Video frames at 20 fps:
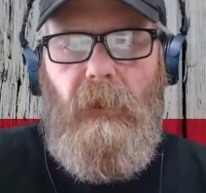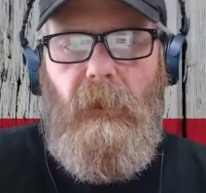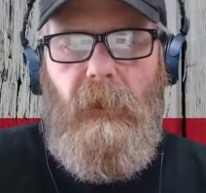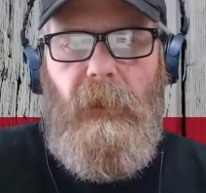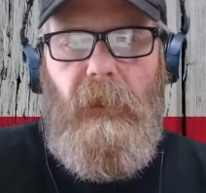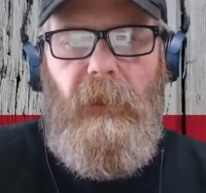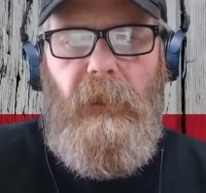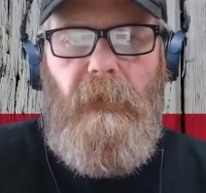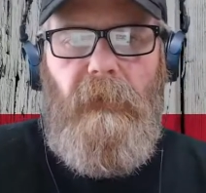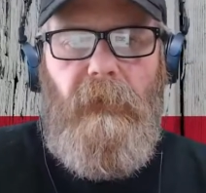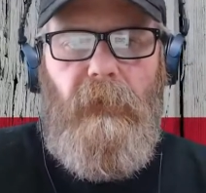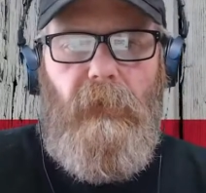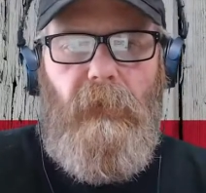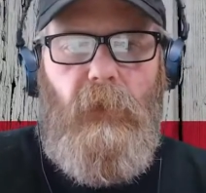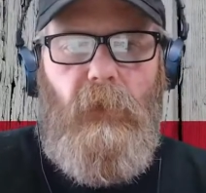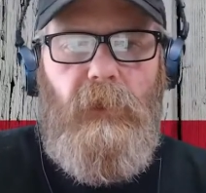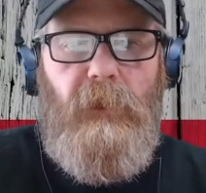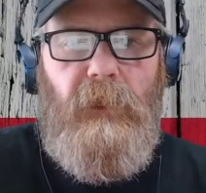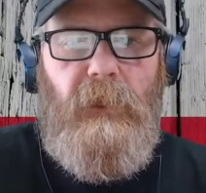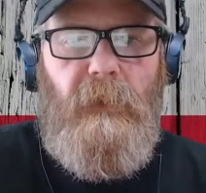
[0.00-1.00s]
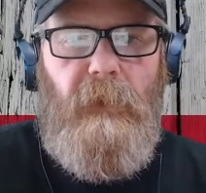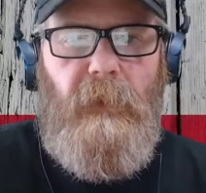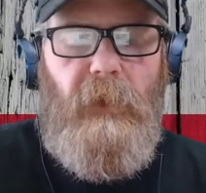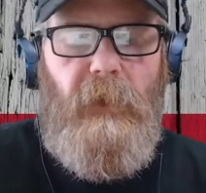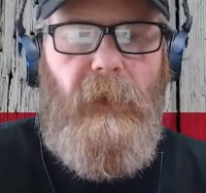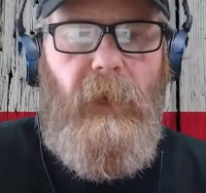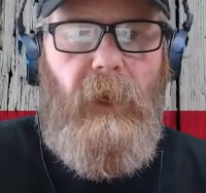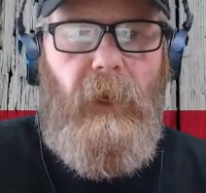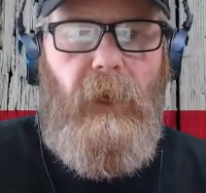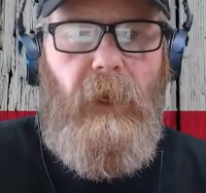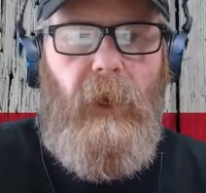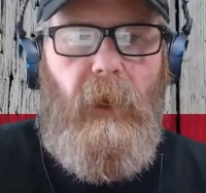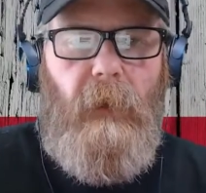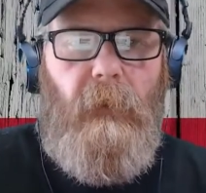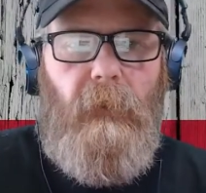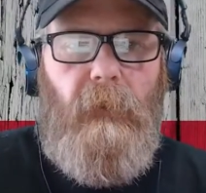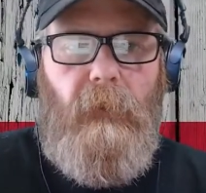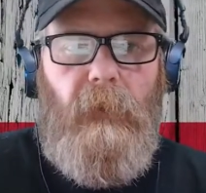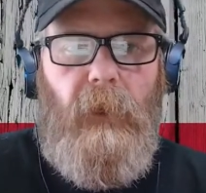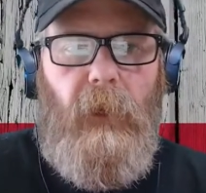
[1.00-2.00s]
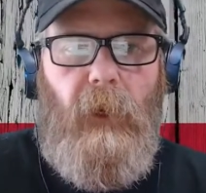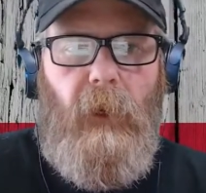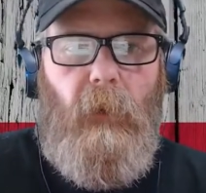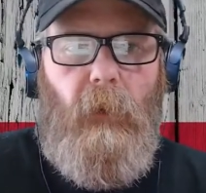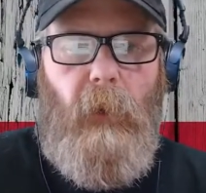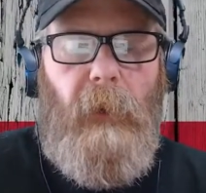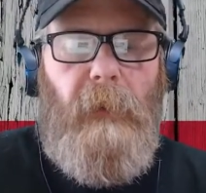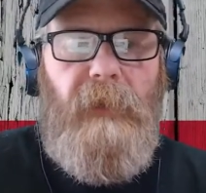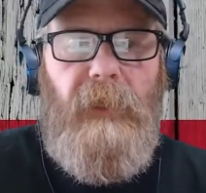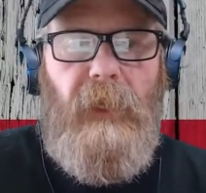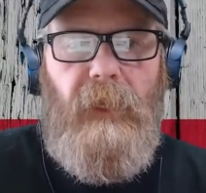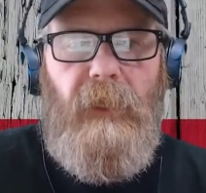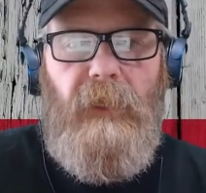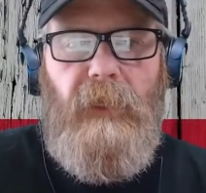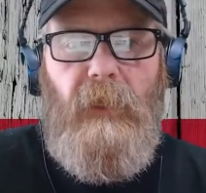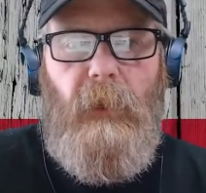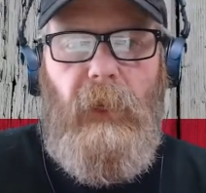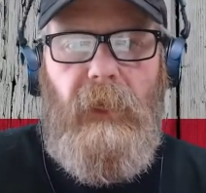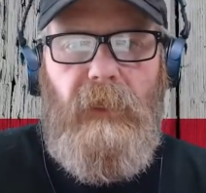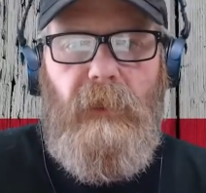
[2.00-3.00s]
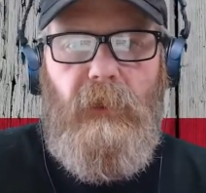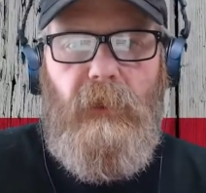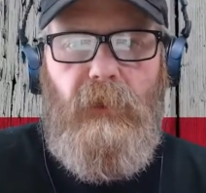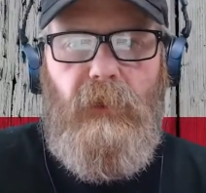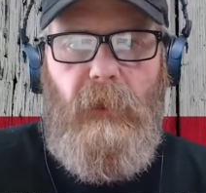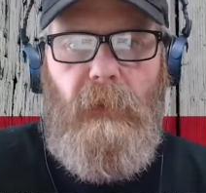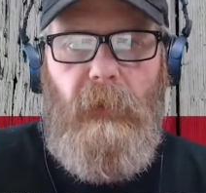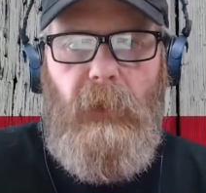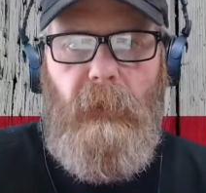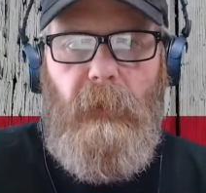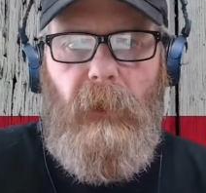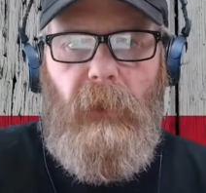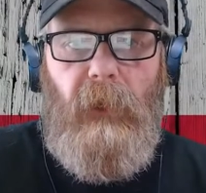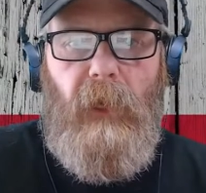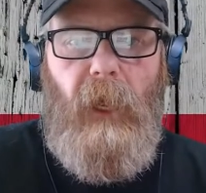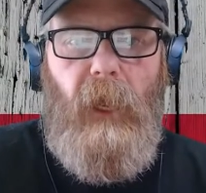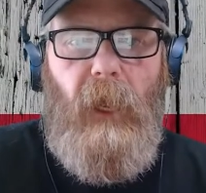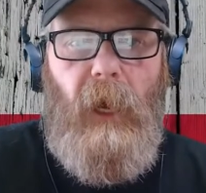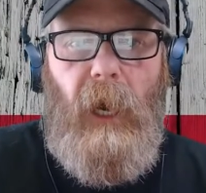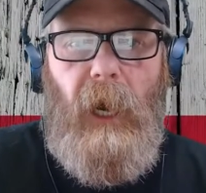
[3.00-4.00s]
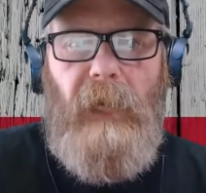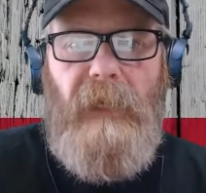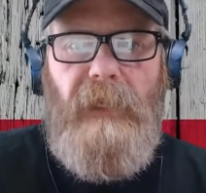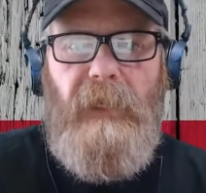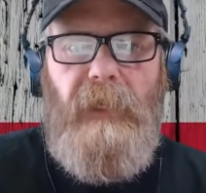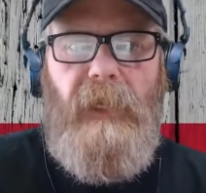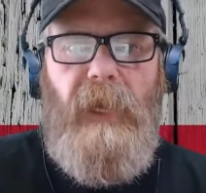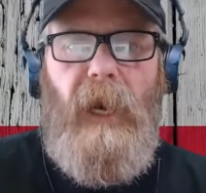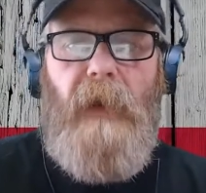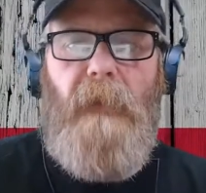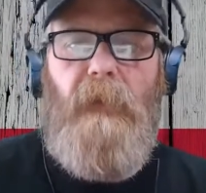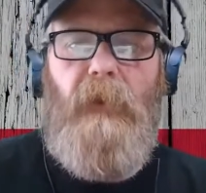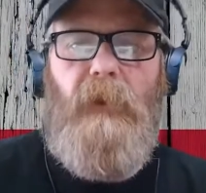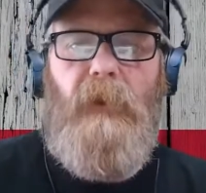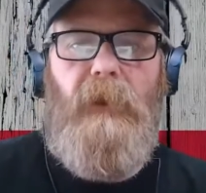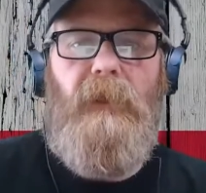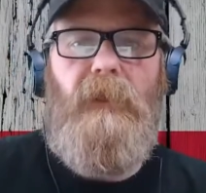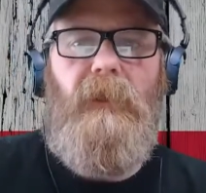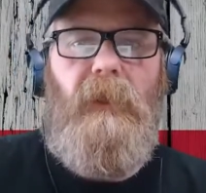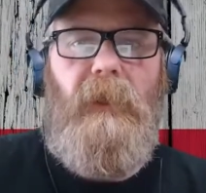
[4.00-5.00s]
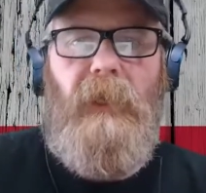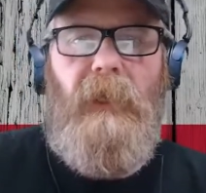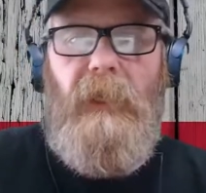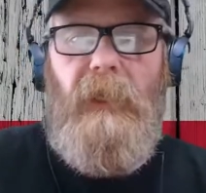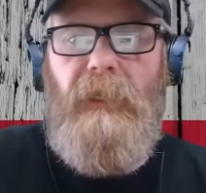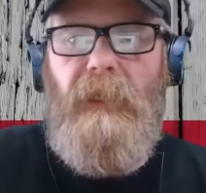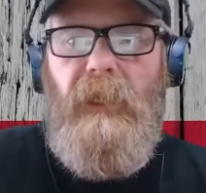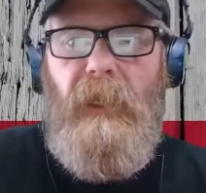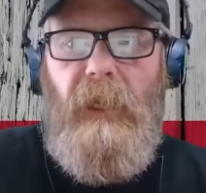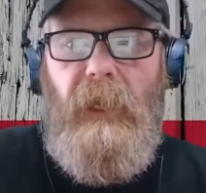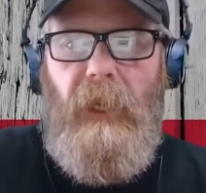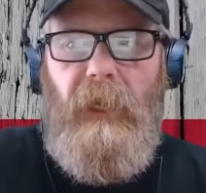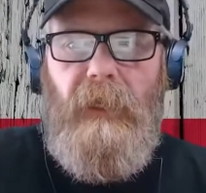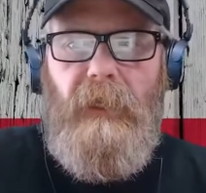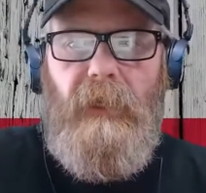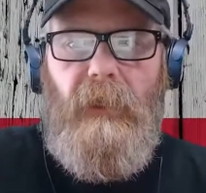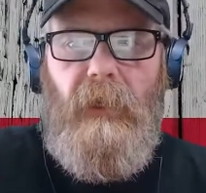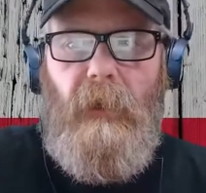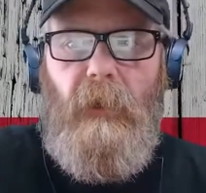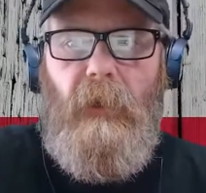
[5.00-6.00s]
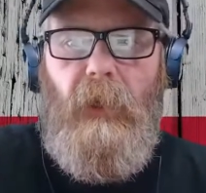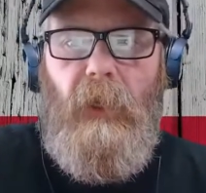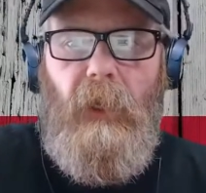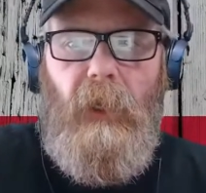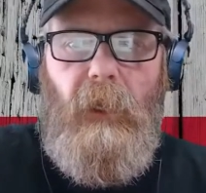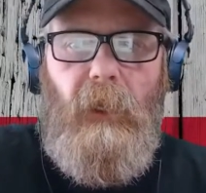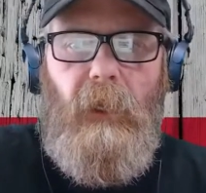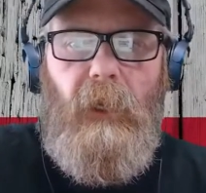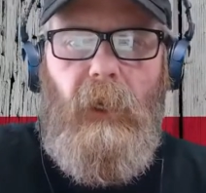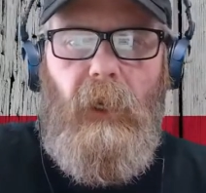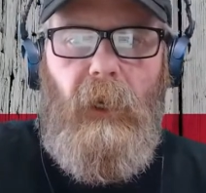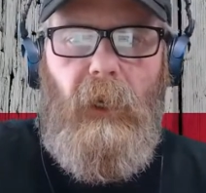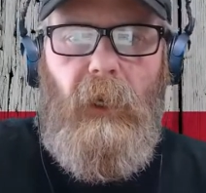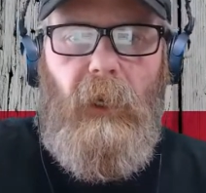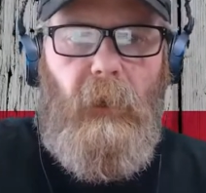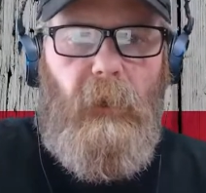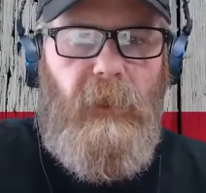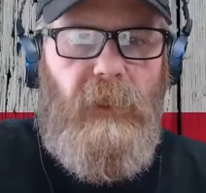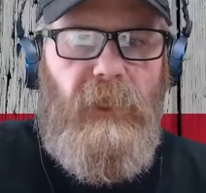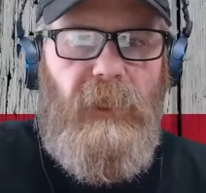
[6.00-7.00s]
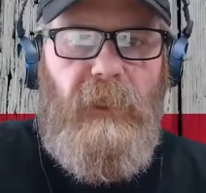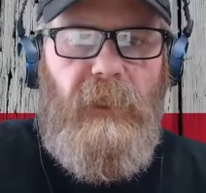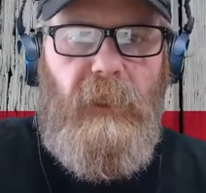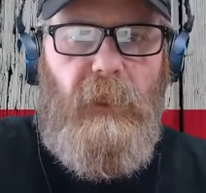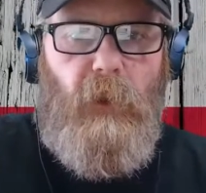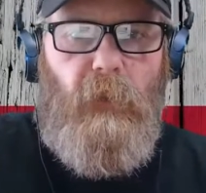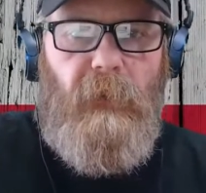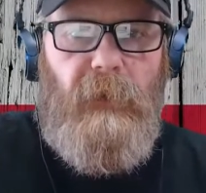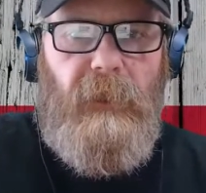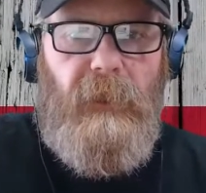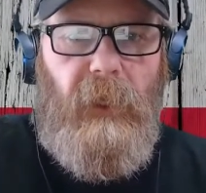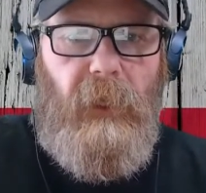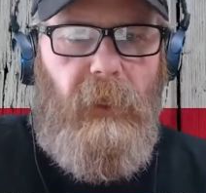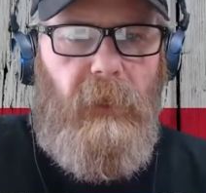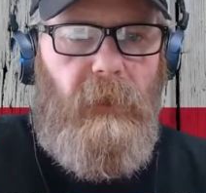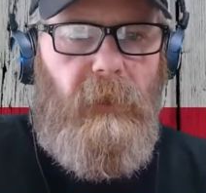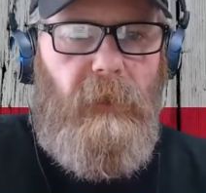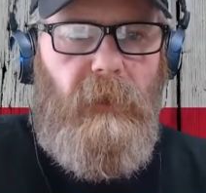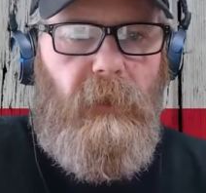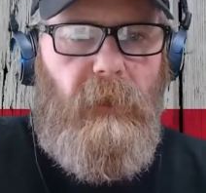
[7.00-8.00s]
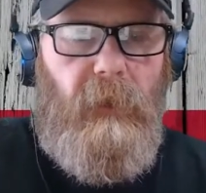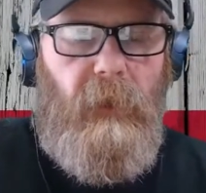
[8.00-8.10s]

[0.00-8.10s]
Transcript: the ferociousbeard.com website too as we're streaming, but I did not put this link in today. So it was just an oversight.